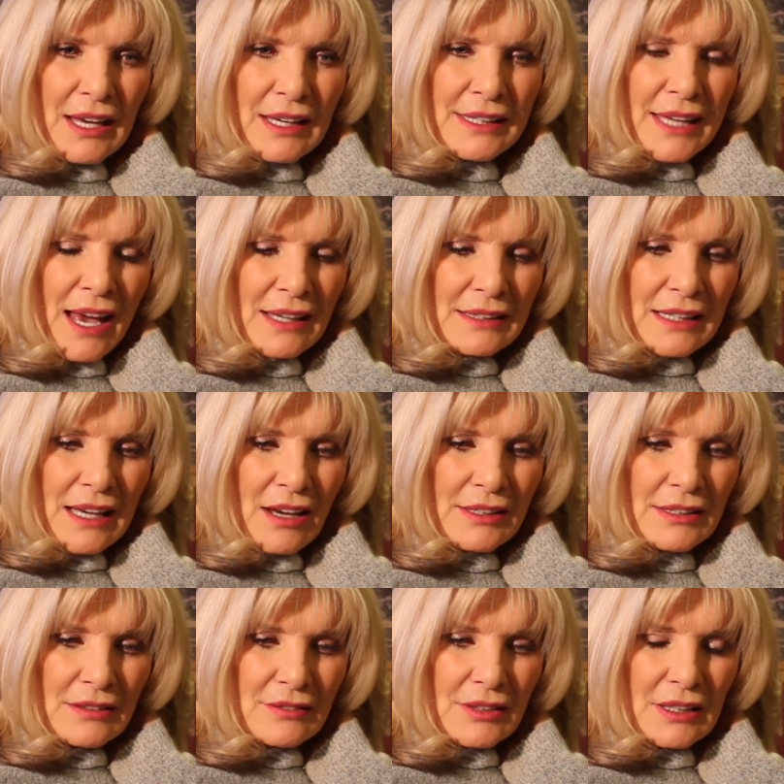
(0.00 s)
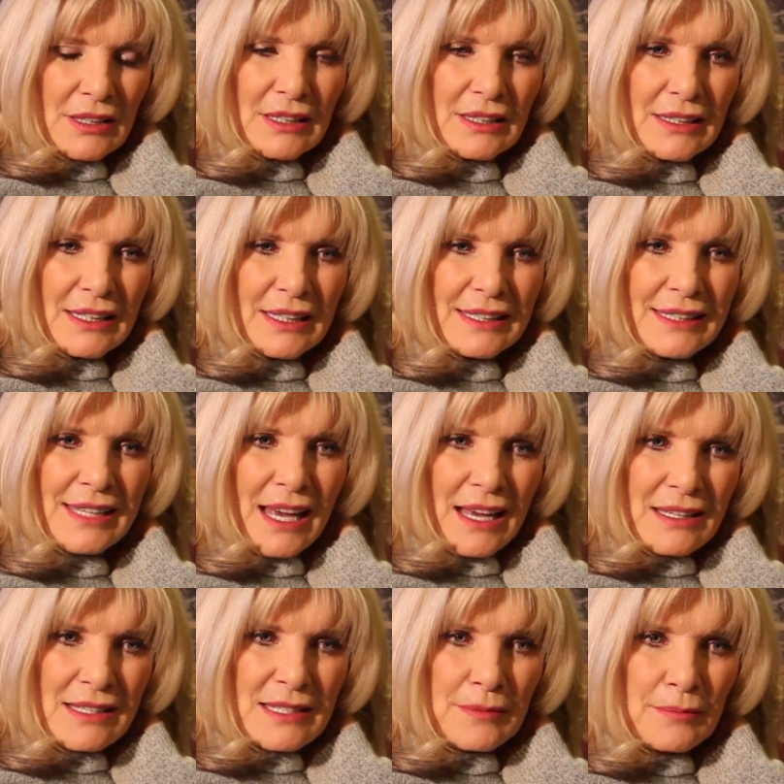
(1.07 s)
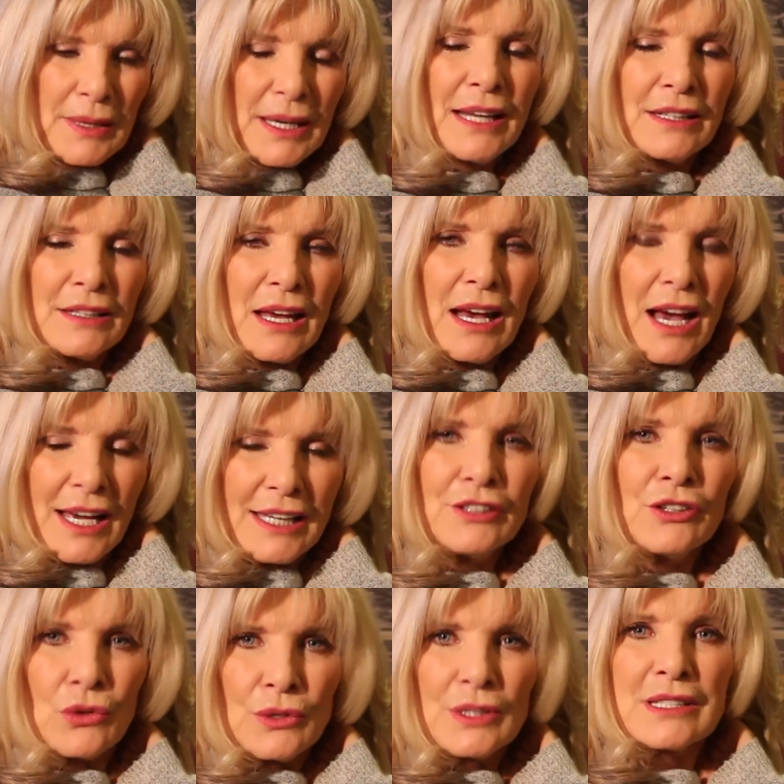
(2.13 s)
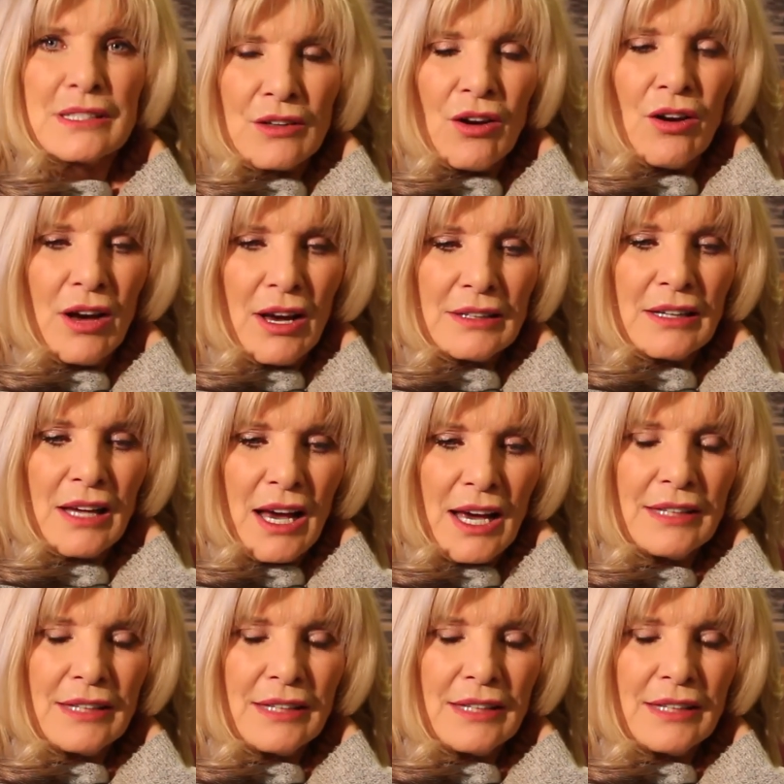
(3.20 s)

yeah, it does, but I know it's not.